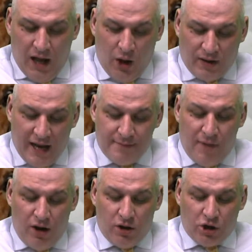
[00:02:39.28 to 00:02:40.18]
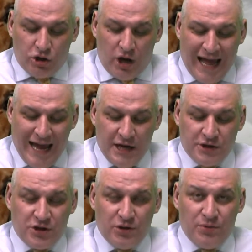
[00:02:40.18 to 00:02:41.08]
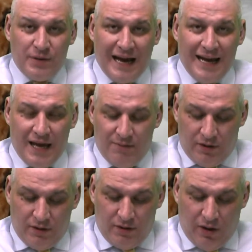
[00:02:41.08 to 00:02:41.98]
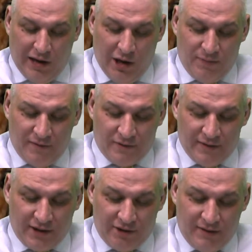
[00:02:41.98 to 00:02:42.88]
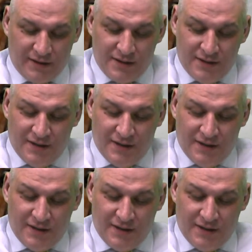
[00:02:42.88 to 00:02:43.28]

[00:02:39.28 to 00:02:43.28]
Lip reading: OK, Mark A2AM, I hope I've got that correct.